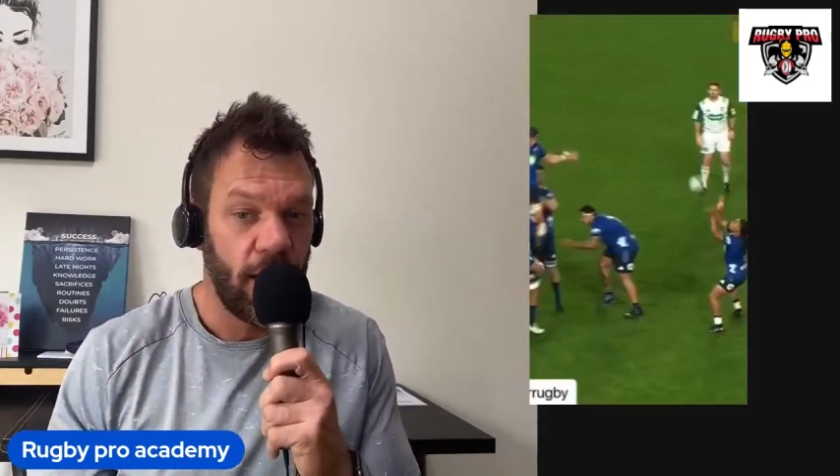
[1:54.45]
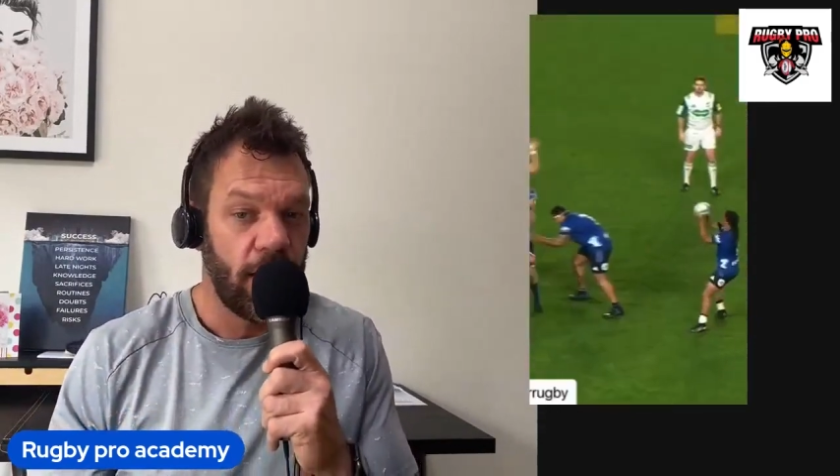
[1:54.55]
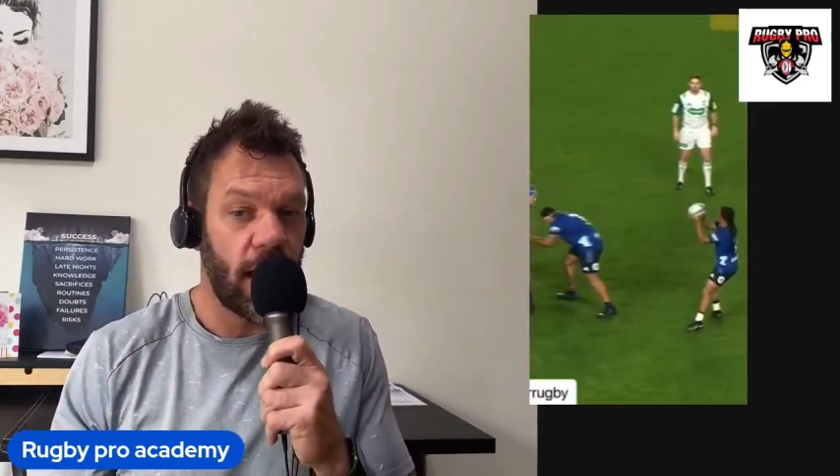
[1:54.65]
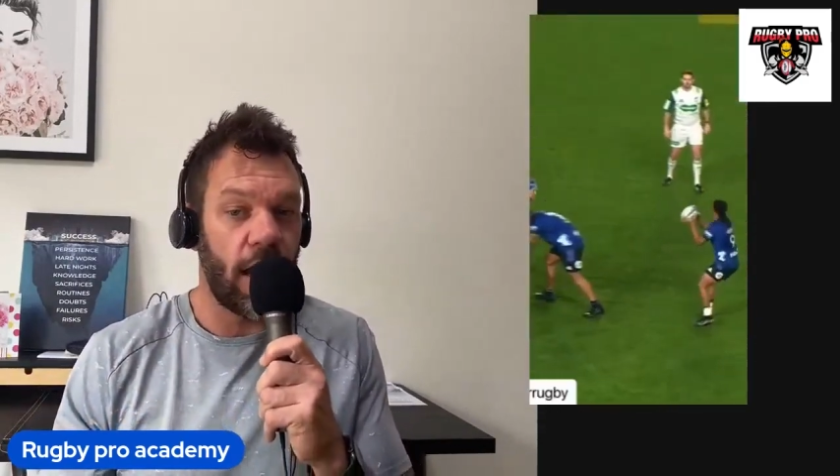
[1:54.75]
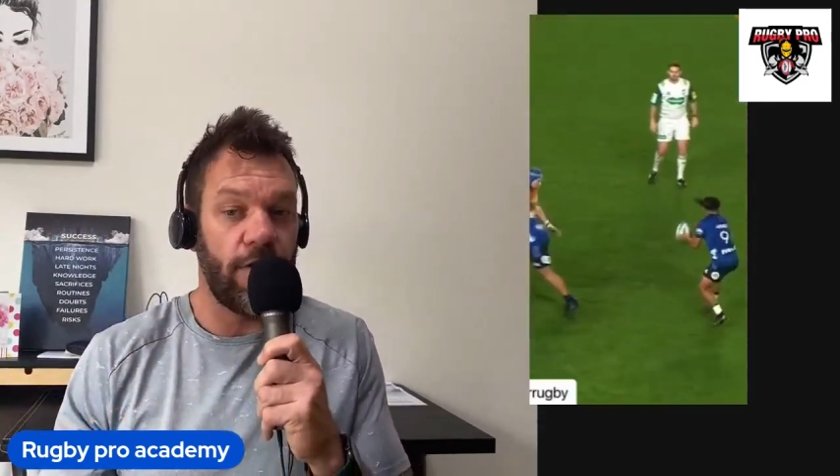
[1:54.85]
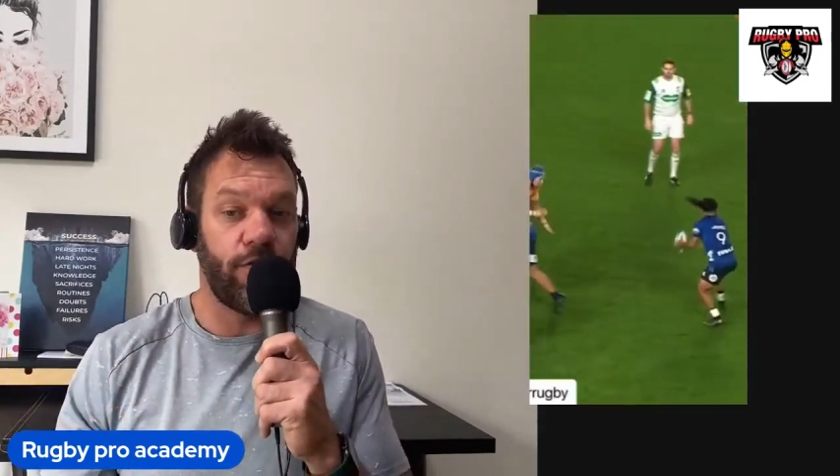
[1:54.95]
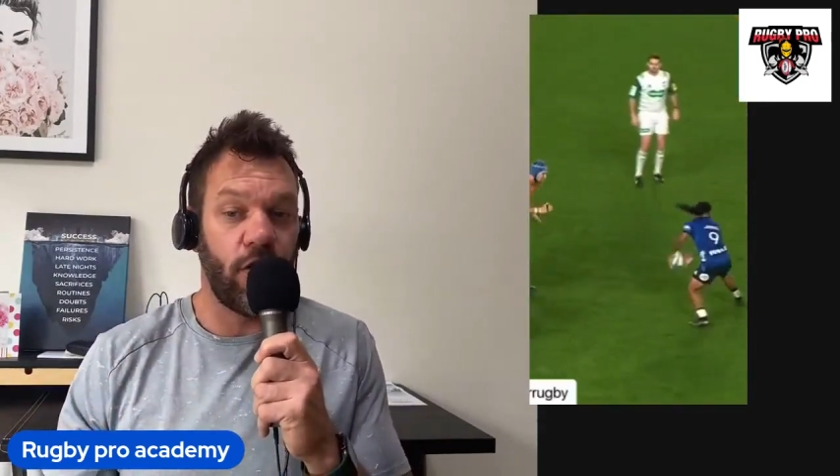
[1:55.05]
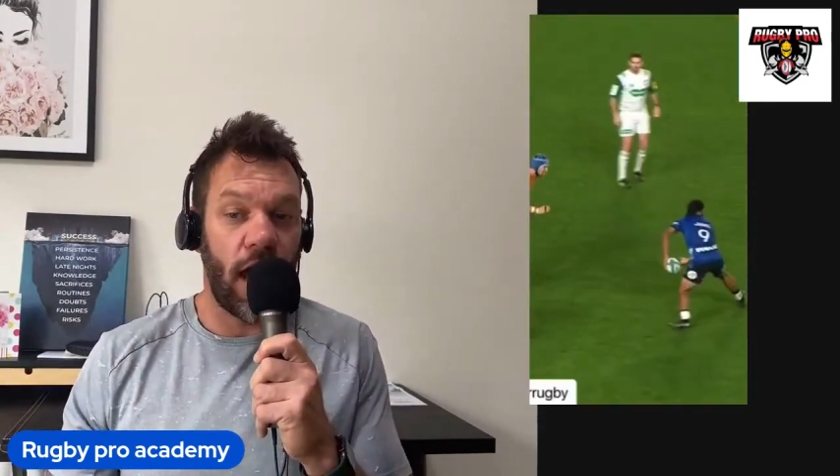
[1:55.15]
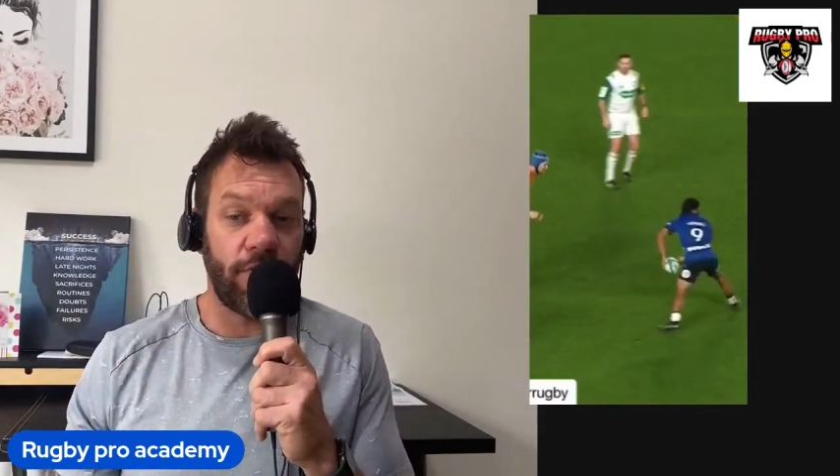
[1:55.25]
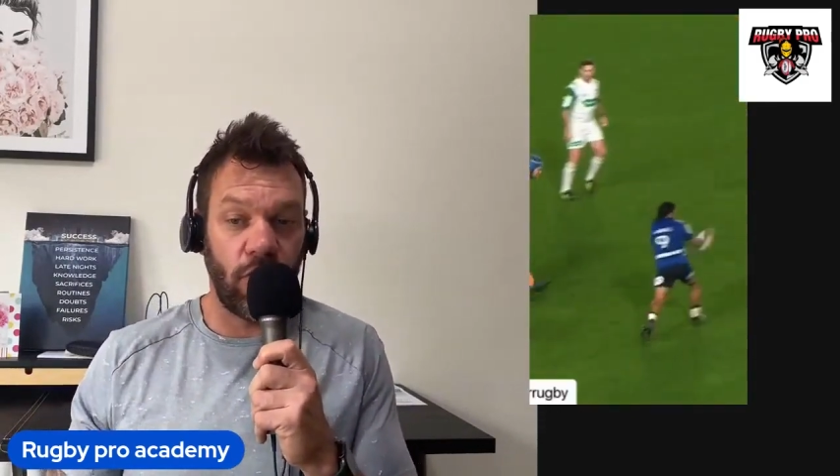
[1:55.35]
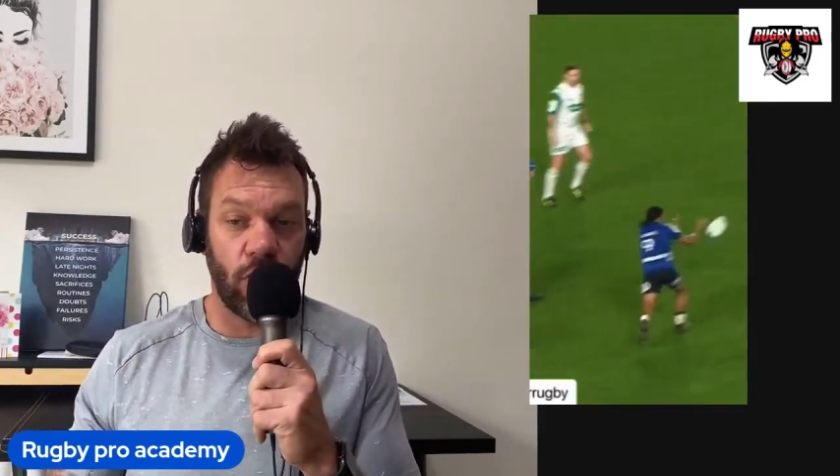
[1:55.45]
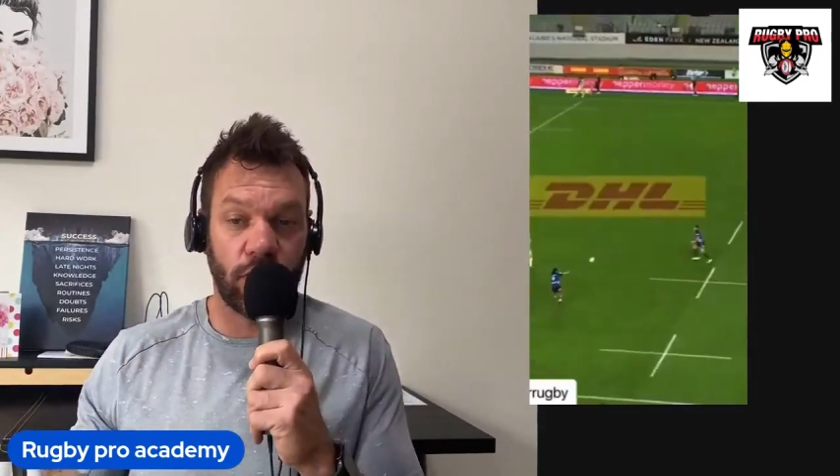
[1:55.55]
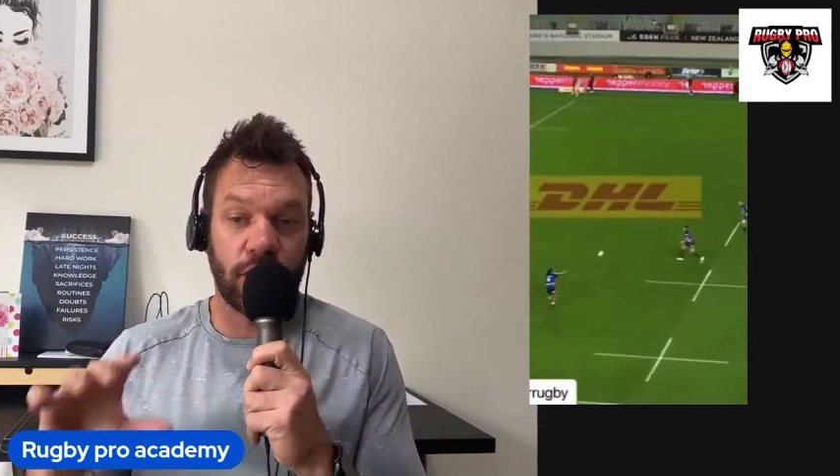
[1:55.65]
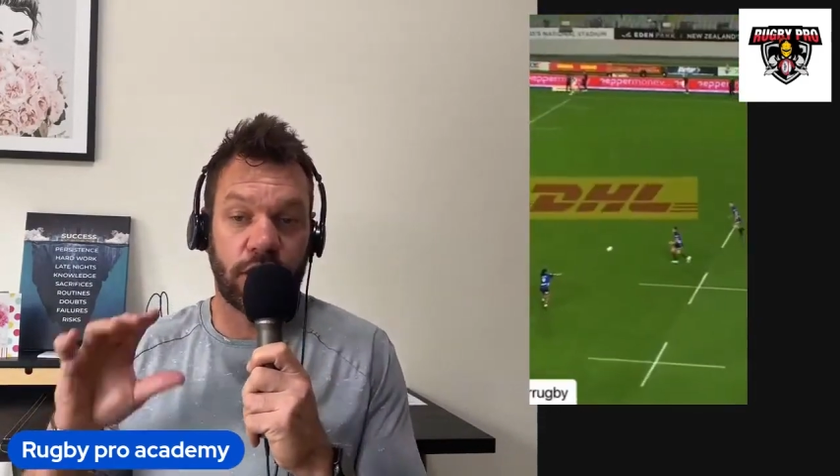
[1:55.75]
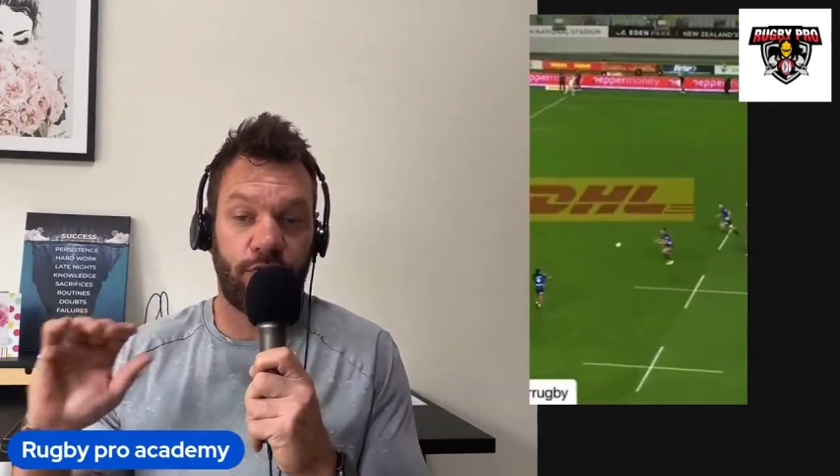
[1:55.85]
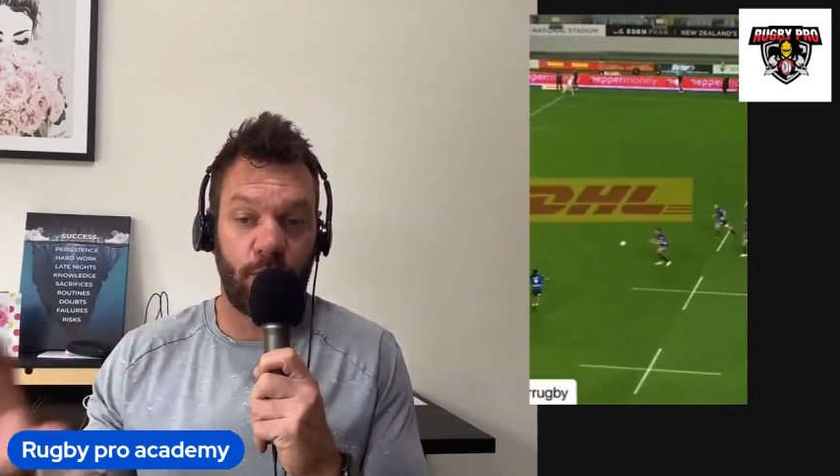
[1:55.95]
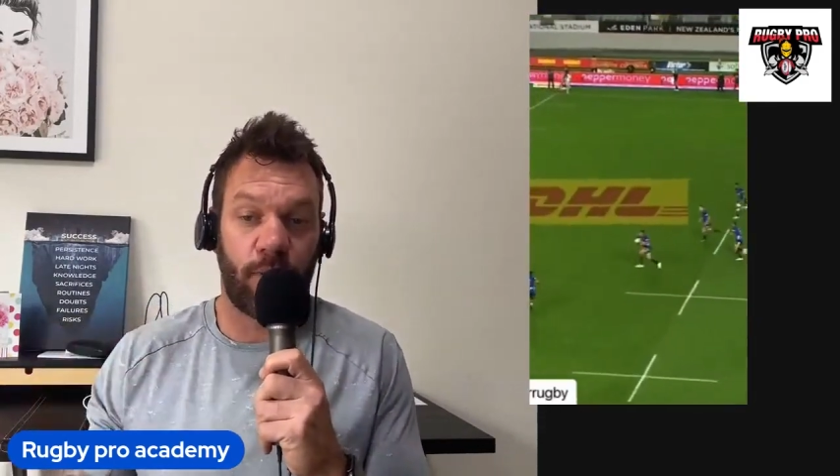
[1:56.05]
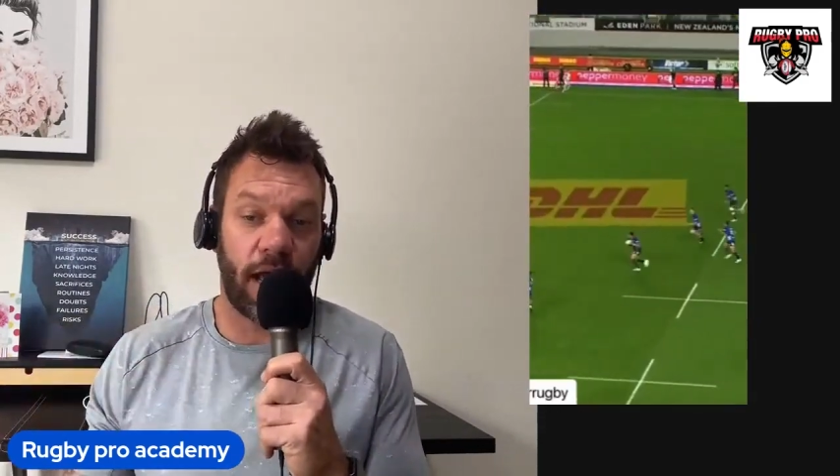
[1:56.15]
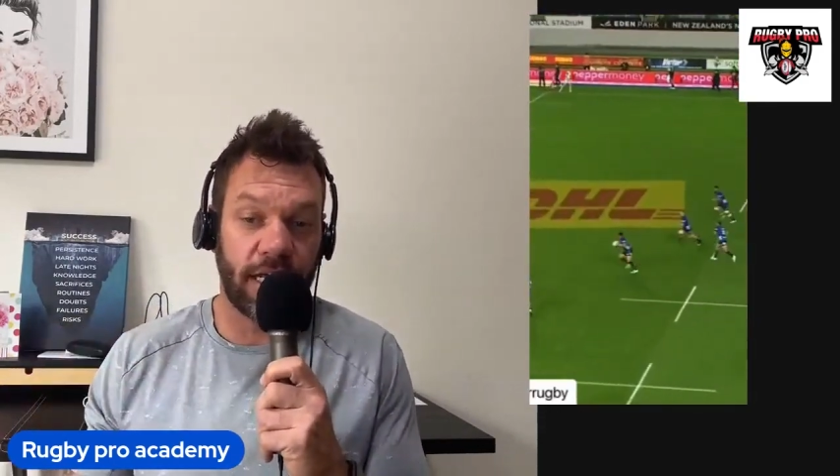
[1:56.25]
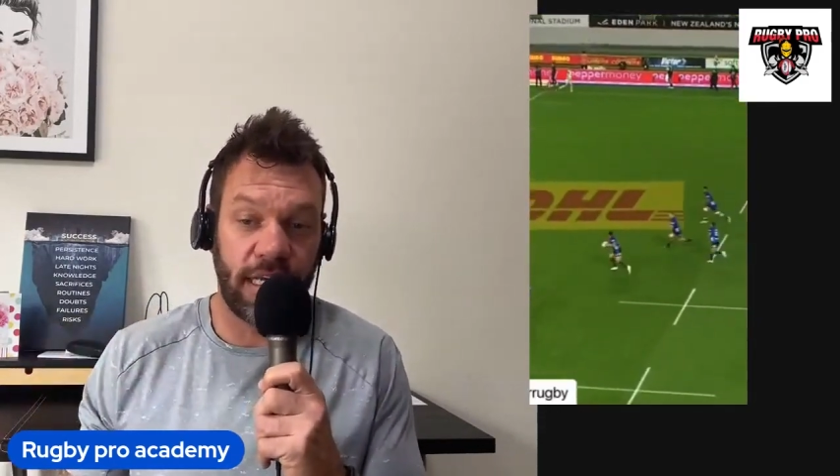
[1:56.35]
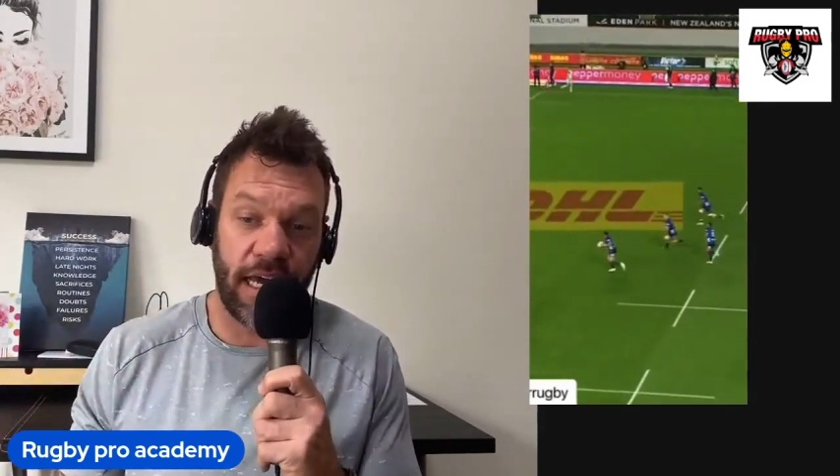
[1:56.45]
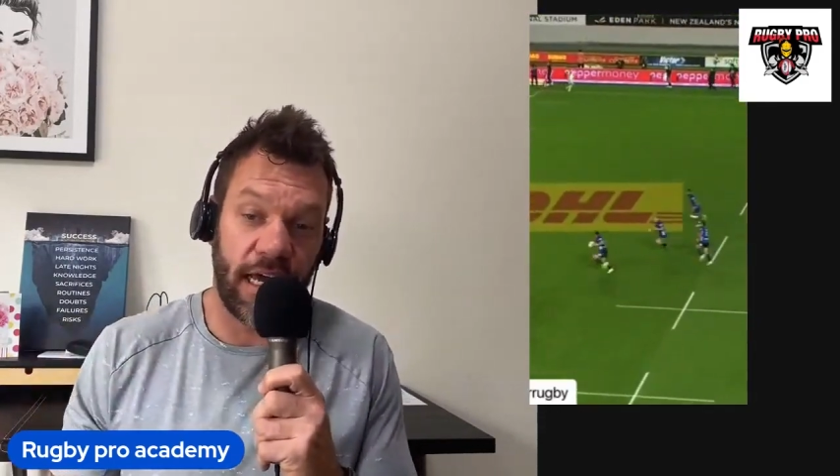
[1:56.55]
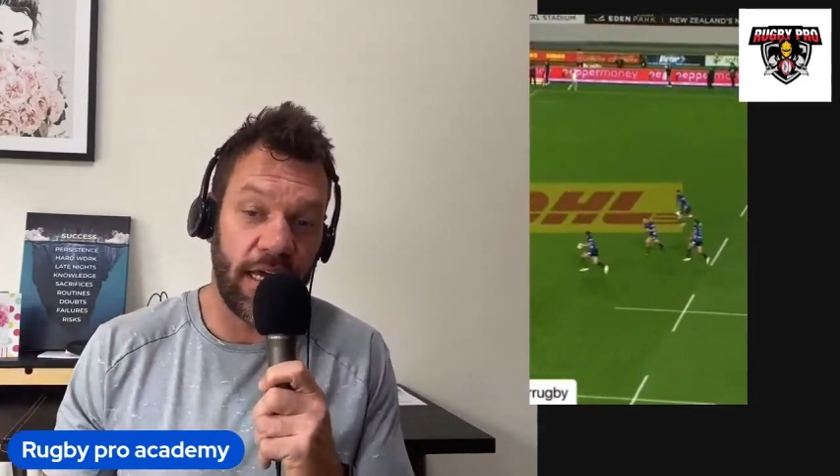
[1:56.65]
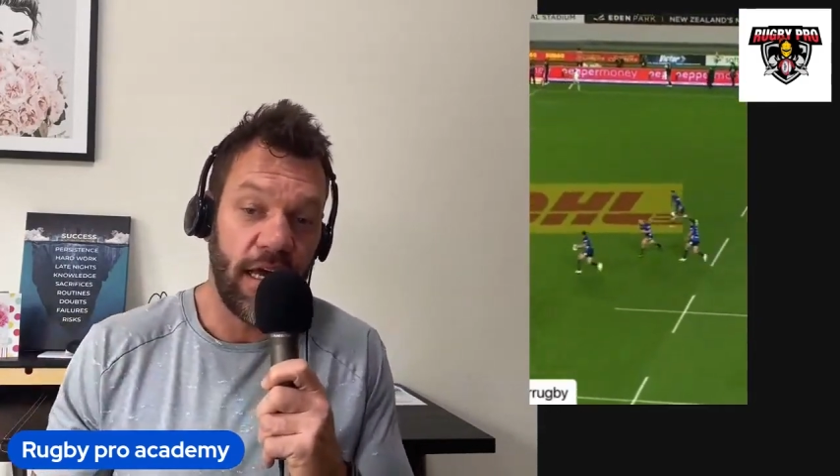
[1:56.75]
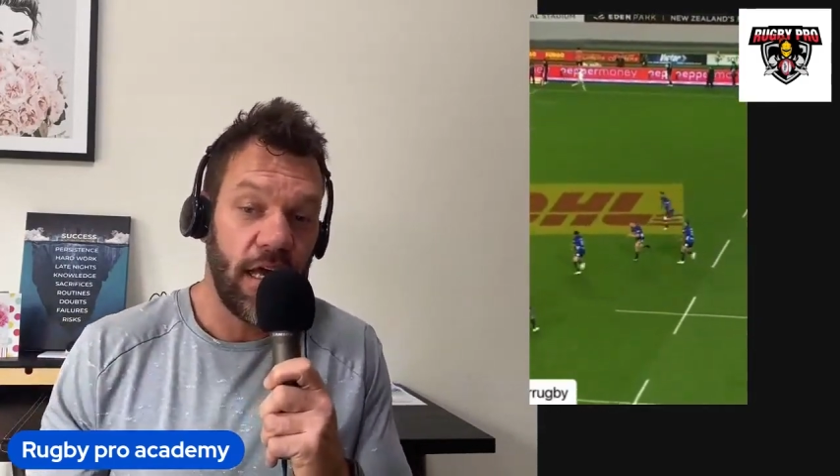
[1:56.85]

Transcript: Now, if you have a look at the different plays here,